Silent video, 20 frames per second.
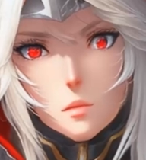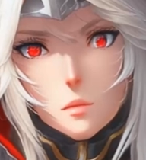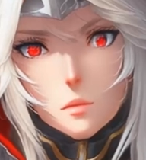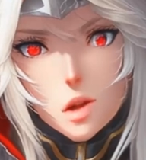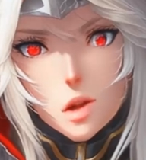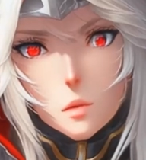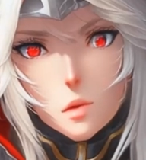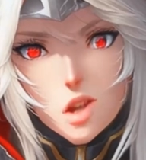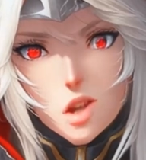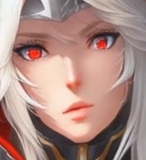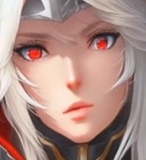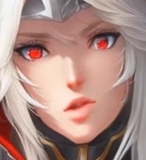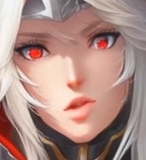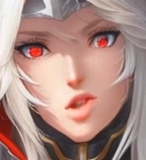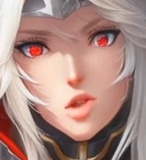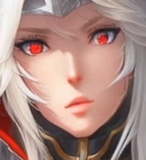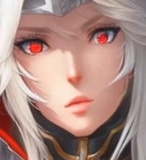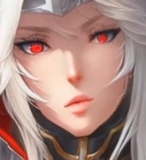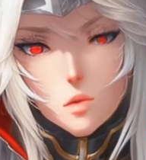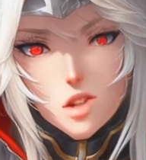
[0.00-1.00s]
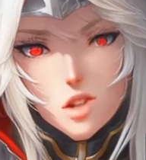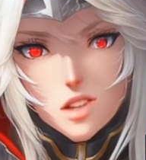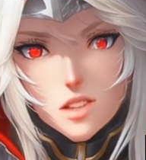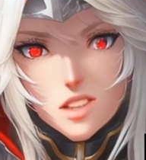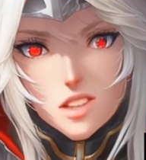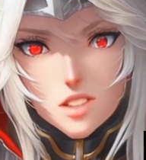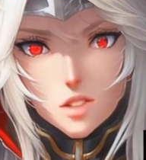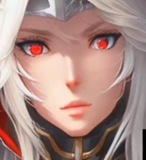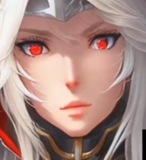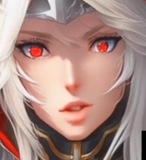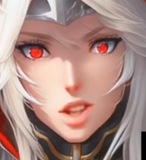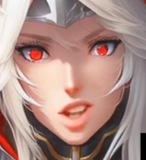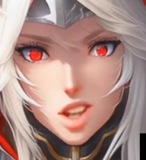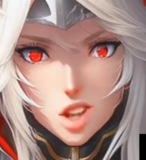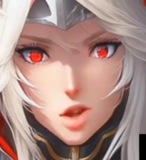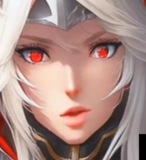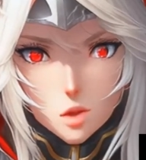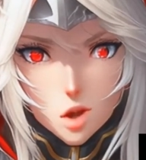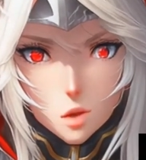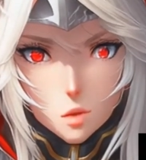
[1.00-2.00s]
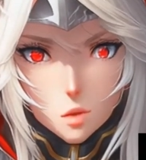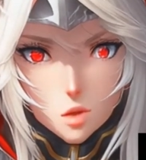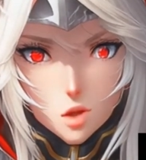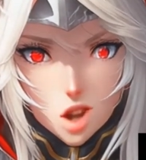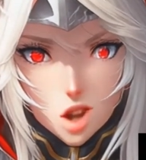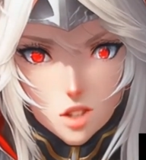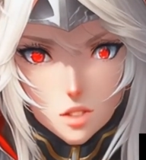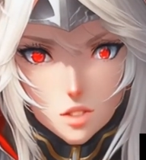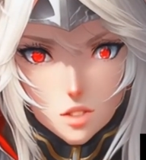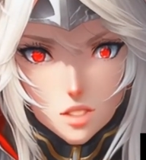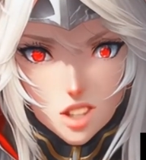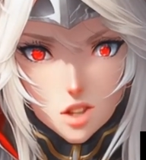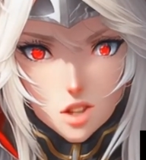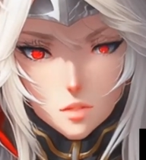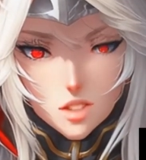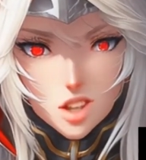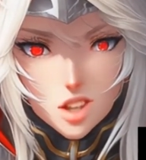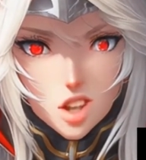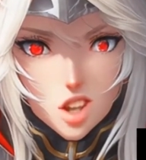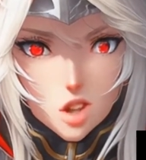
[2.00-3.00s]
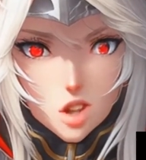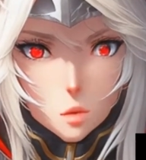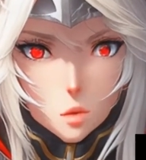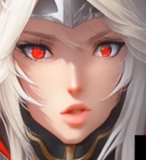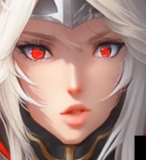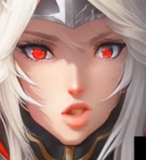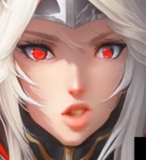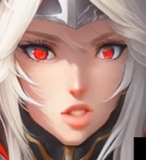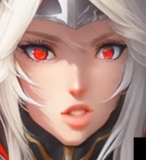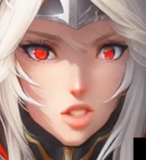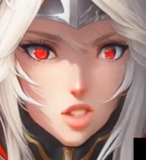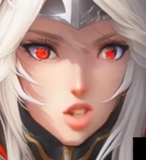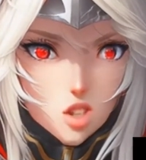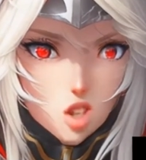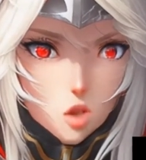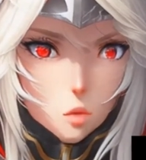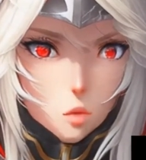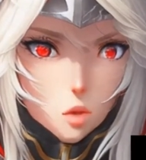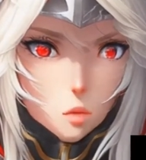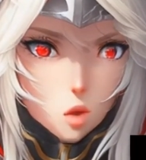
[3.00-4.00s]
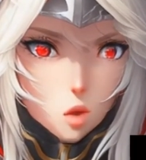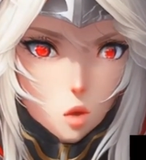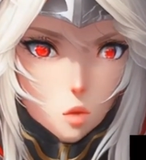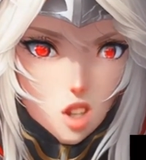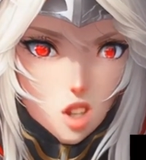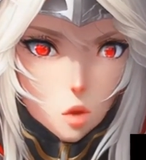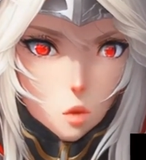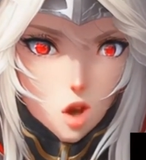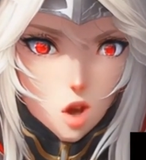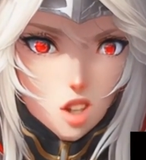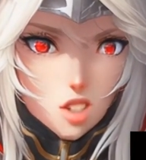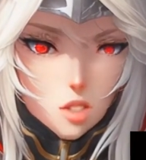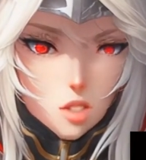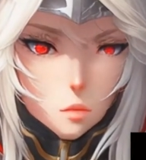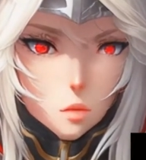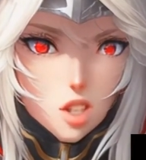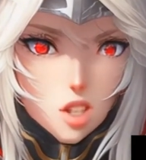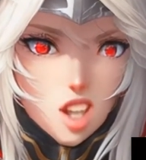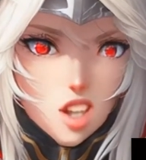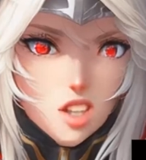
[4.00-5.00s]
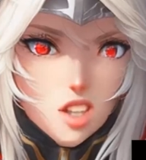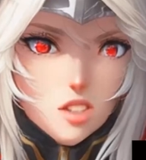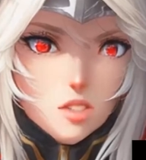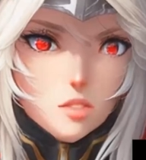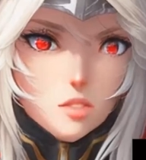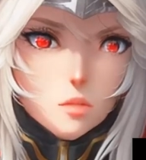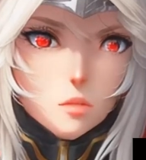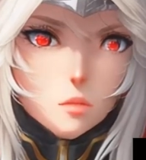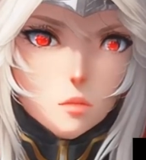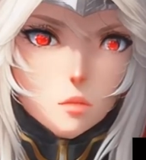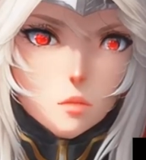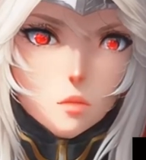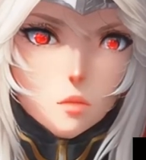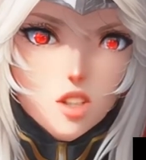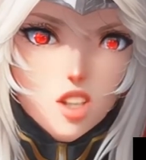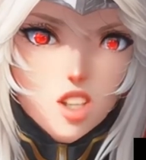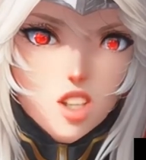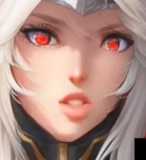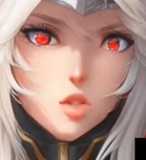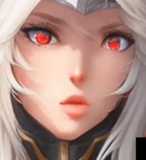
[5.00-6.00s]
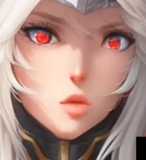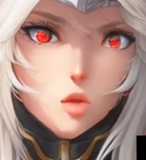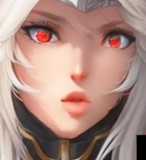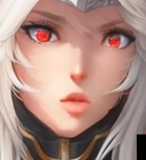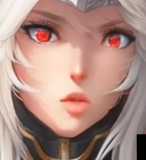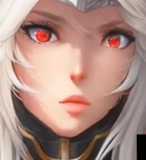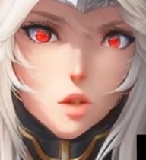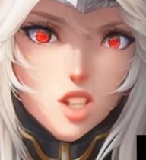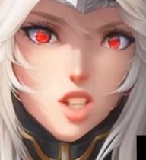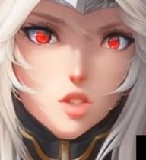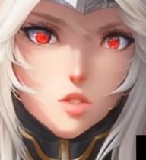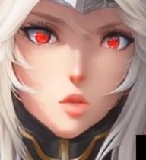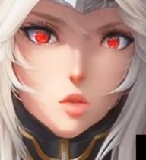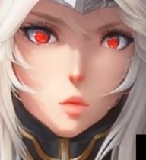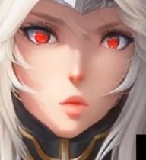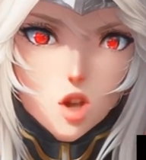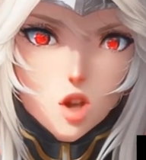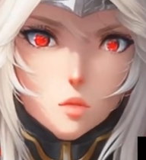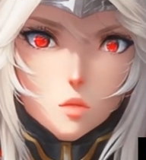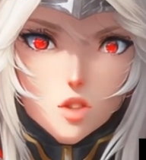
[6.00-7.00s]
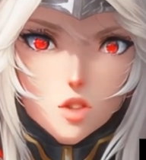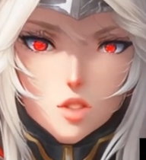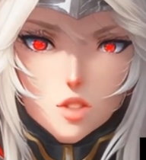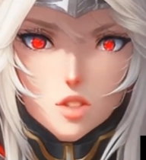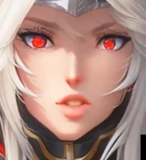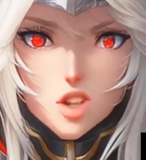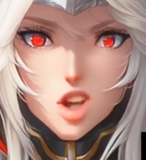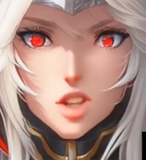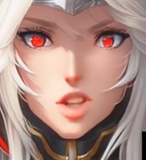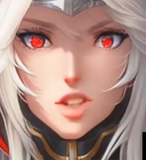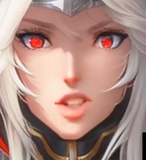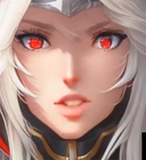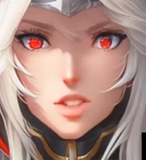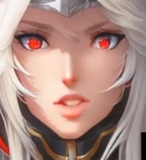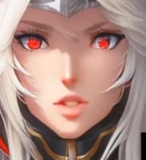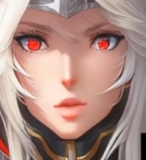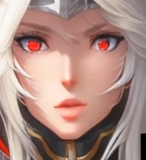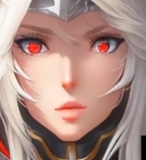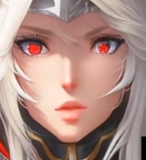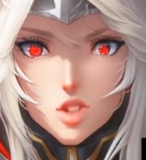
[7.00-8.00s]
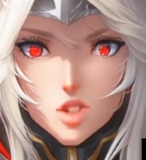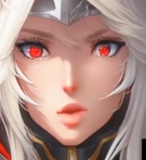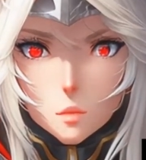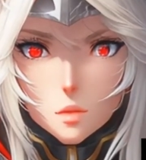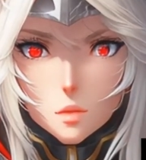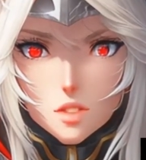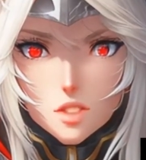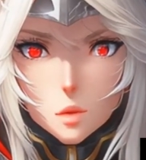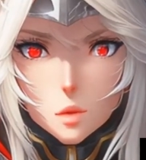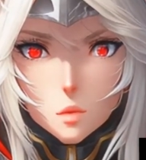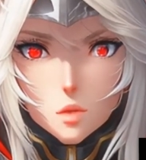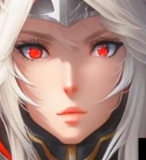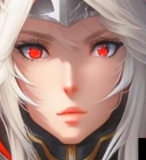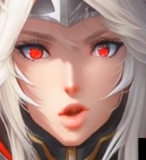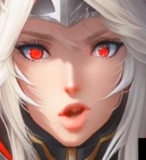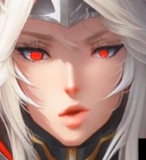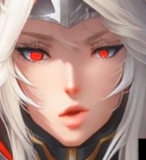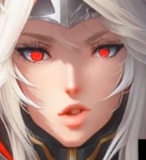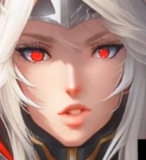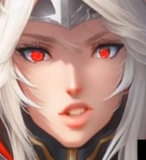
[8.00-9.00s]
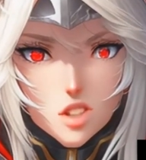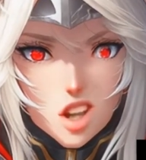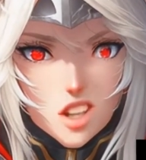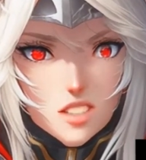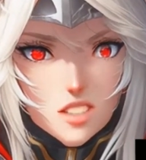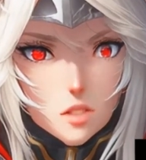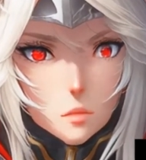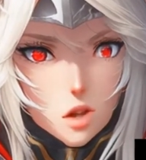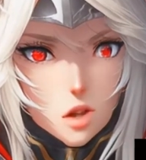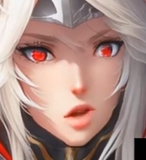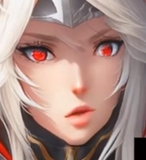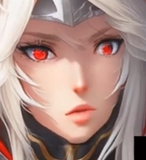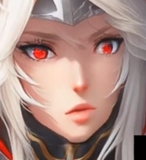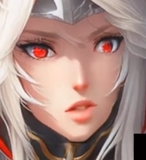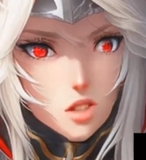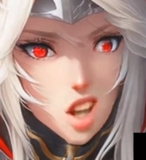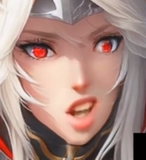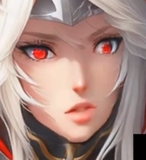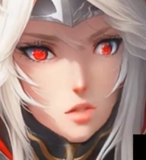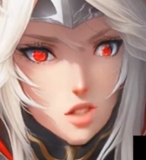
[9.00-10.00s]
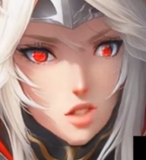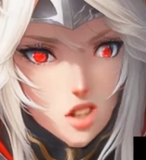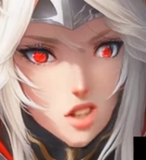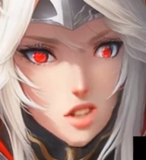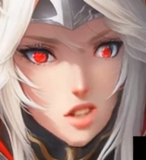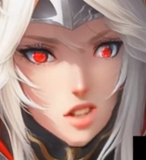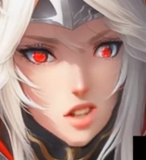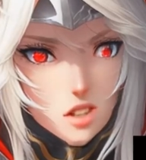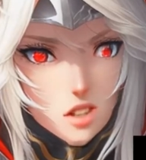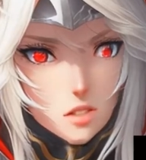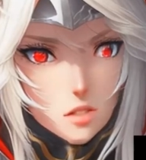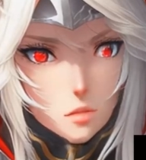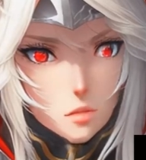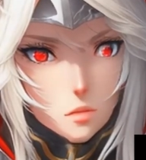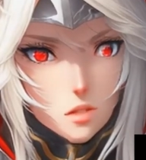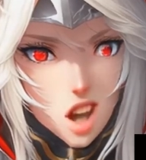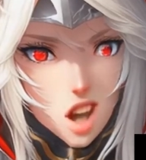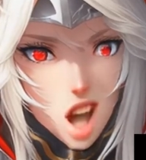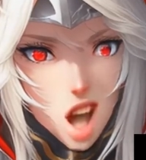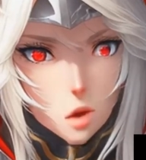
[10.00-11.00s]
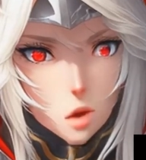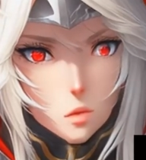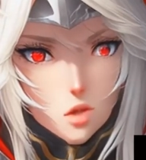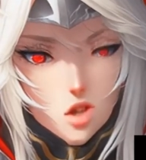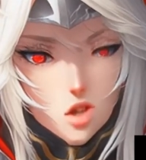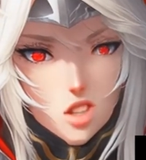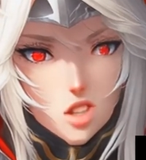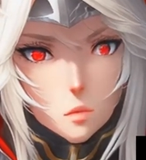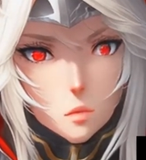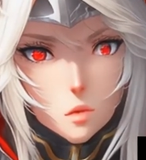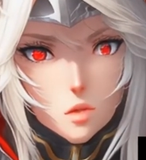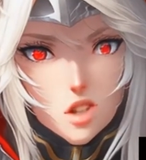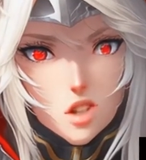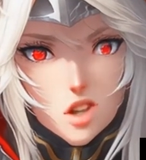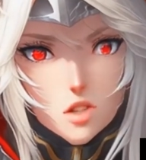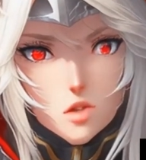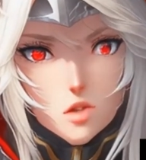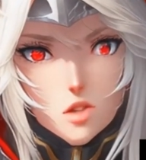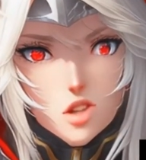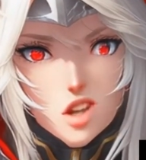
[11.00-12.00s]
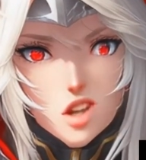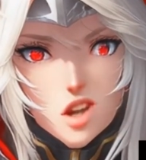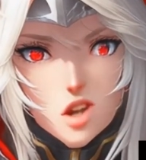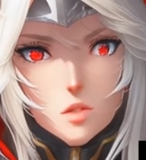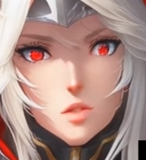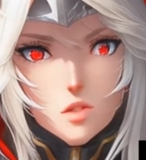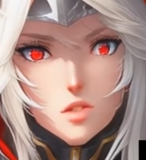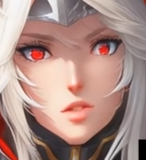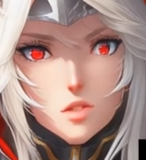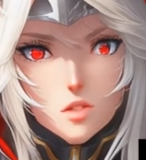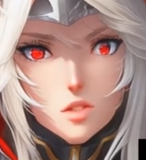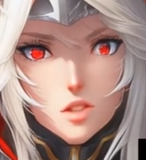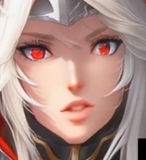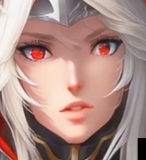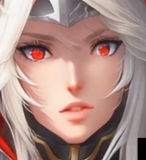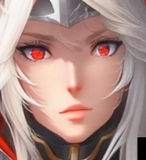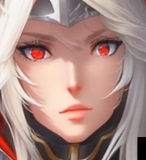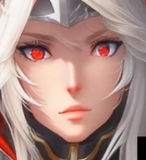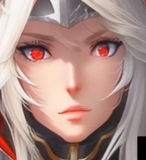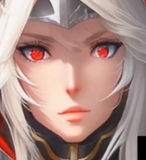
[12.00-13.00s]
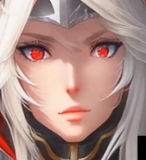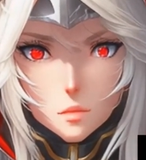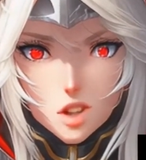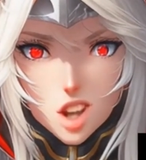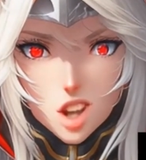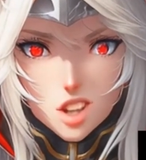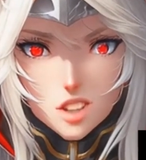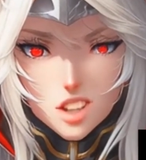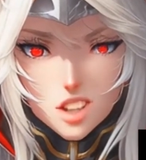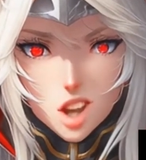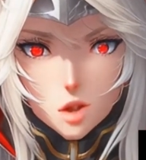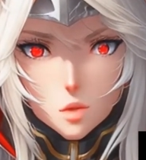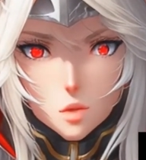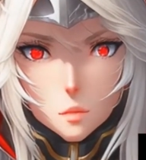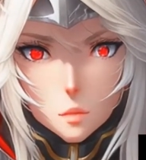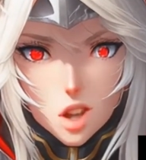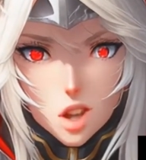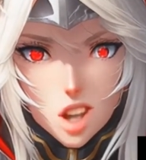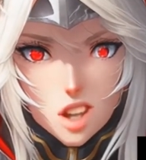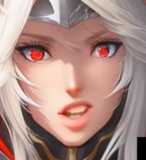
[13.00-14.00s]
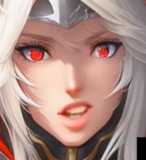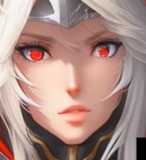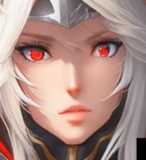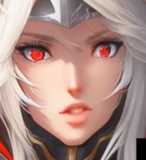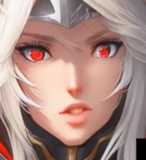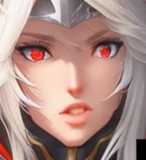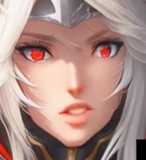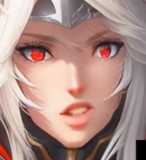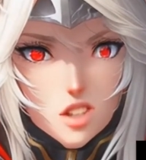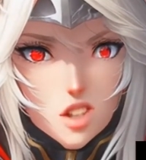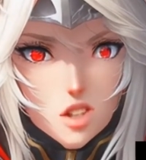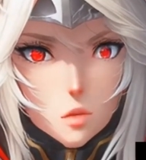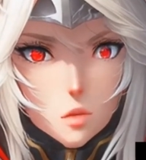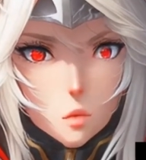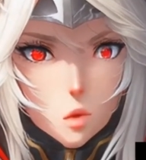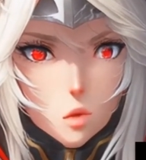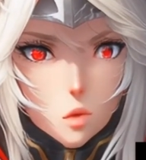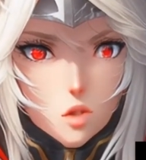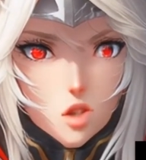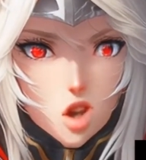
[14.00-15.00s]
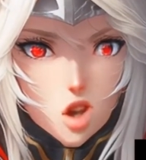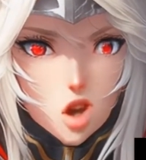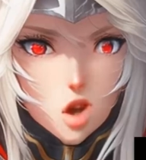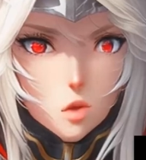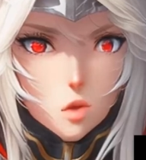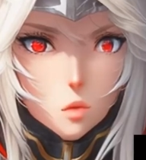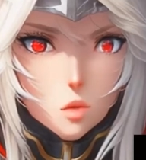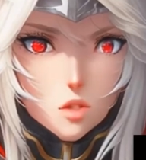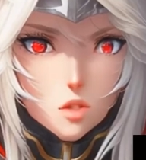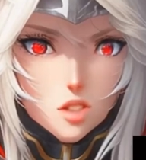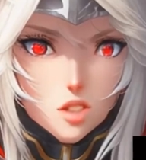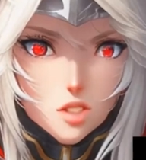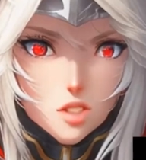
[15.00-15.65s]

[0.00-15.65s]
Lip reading: Maybe I was just pretending to be a hero, trying to save the kid was just a stupid role I wanted to play. In truth, by giving preference to not killing those humans, I was prioritizing my own safety. I was just a pretender like others. And now the pain of this guilt won't go.